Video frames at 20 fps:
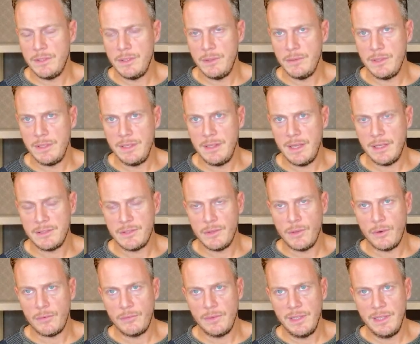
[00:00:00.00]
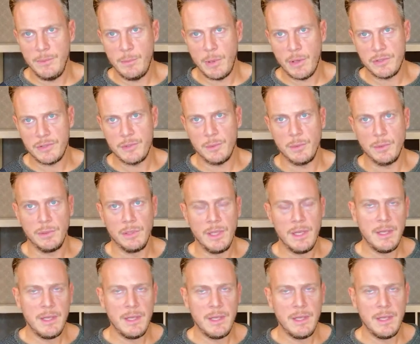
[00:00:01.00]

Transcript: usually that's not really possible.